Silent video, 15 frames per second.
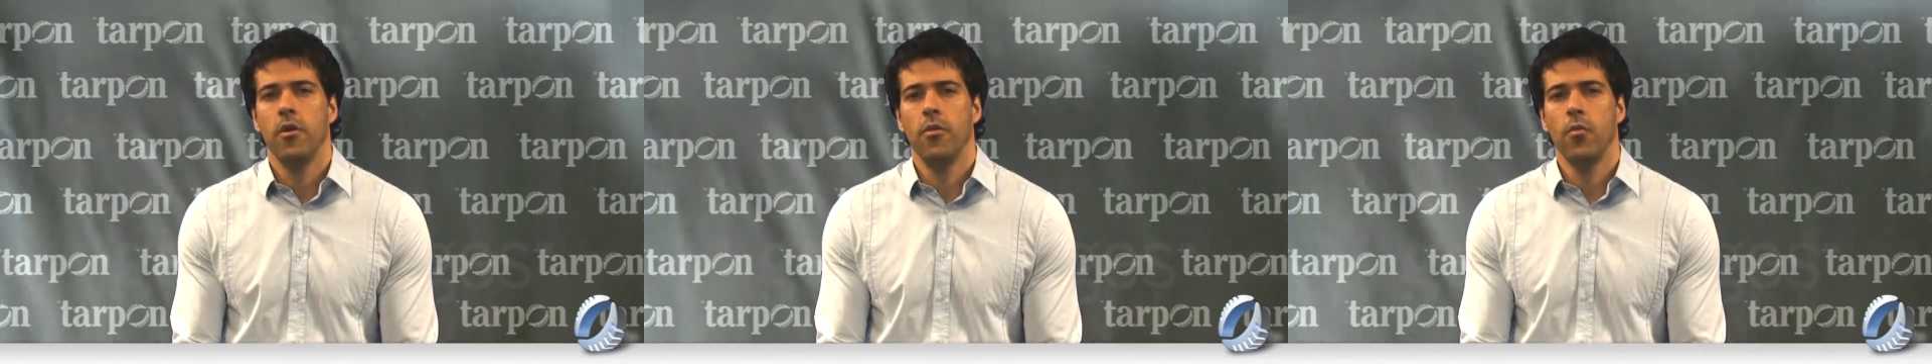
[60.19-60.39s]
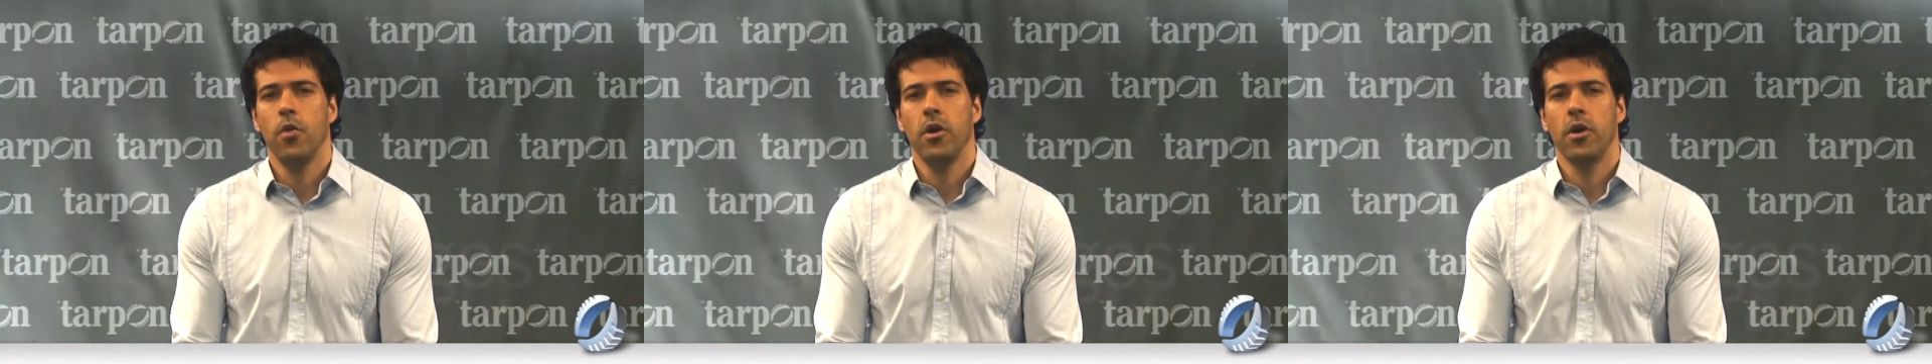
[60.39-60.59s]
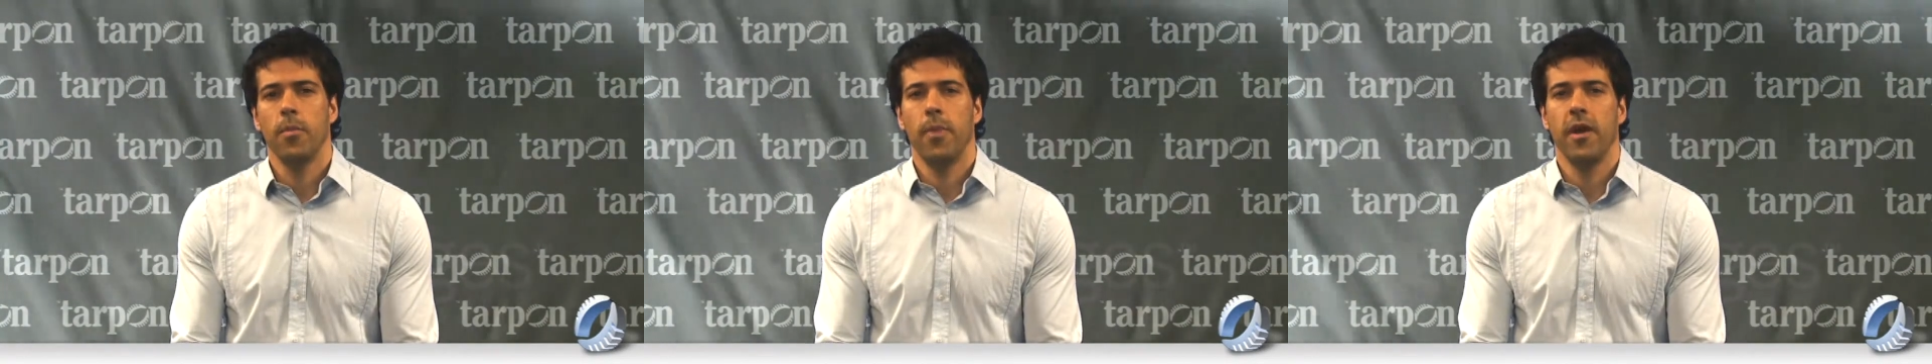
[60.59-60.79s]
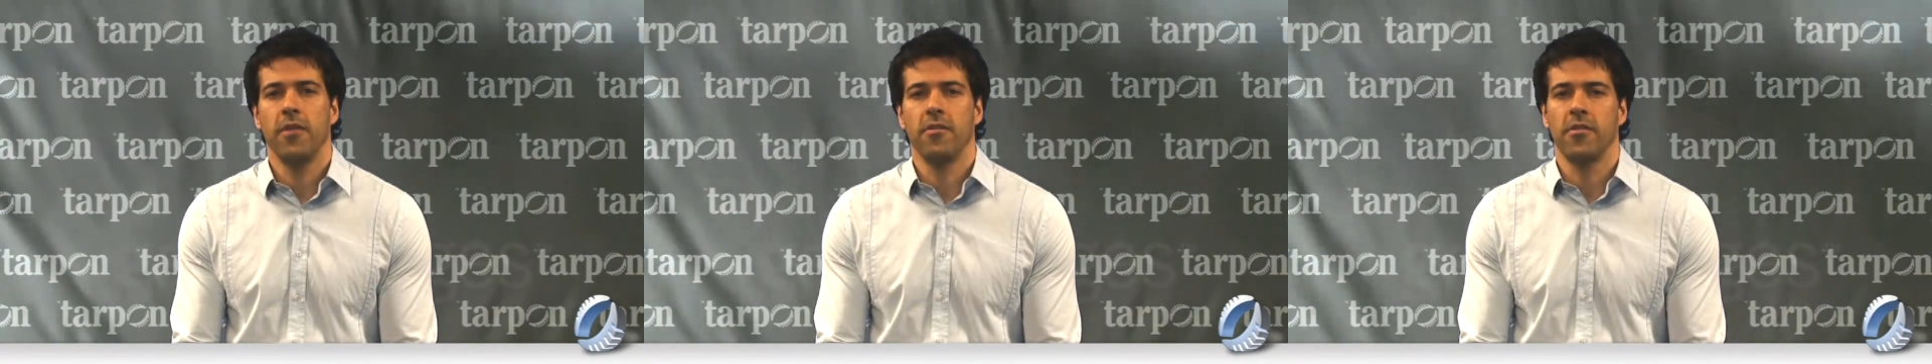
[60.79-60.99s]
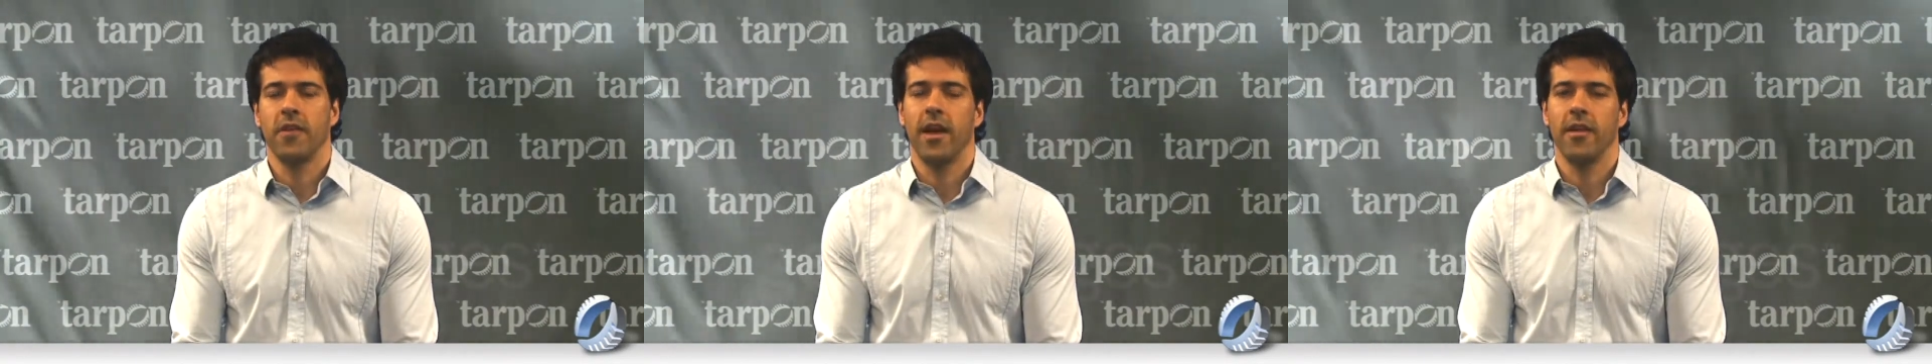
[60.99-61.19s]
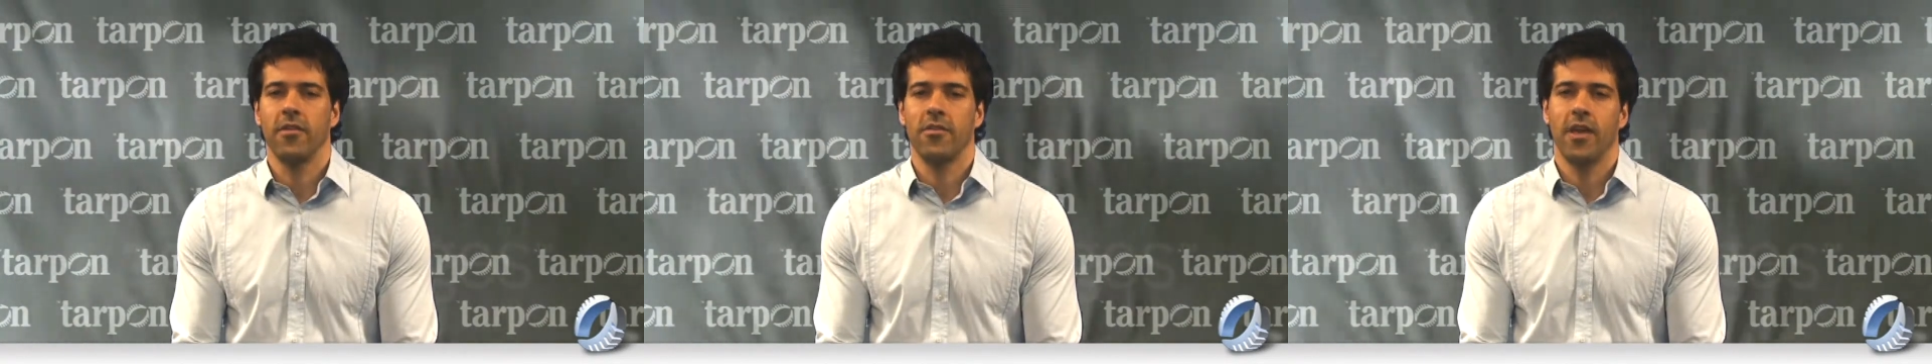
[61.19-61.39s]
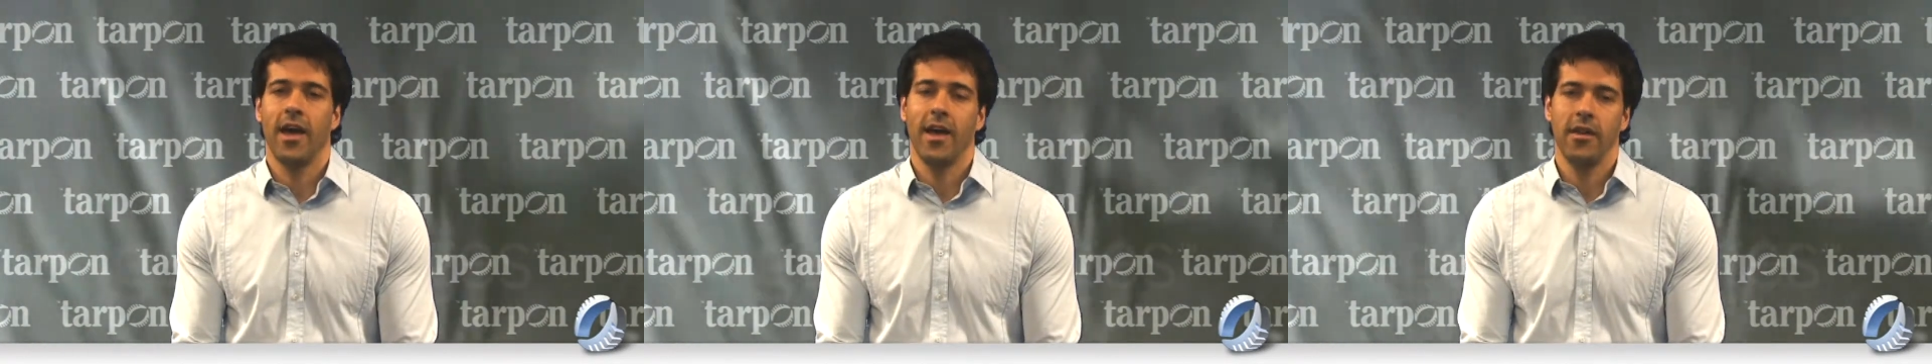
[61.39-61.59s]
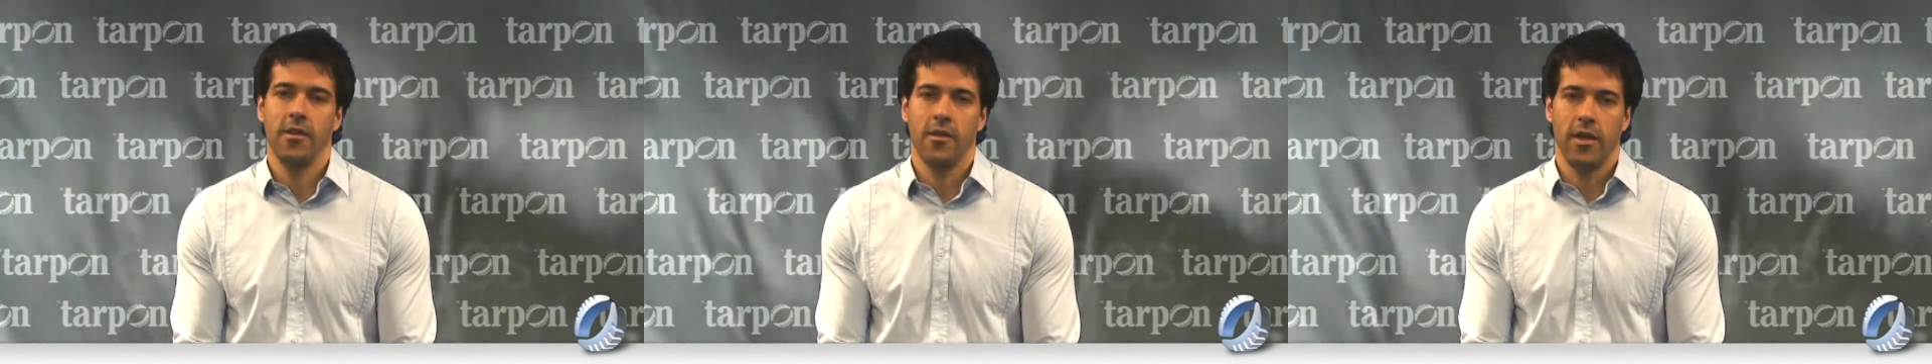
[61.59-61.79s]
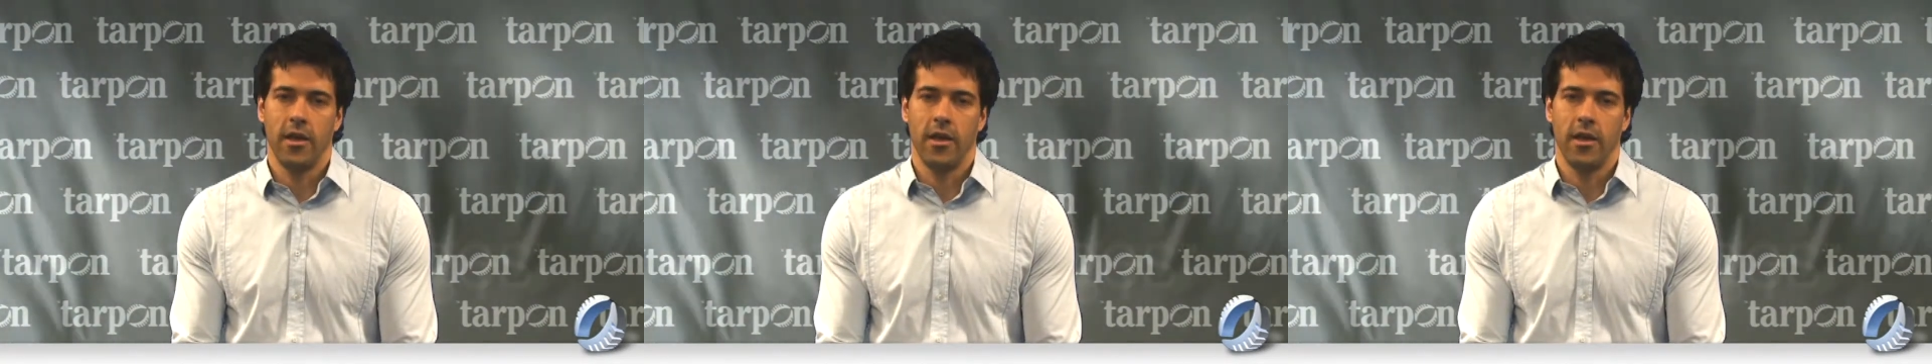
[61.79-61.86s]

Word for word: the worker pays a tax and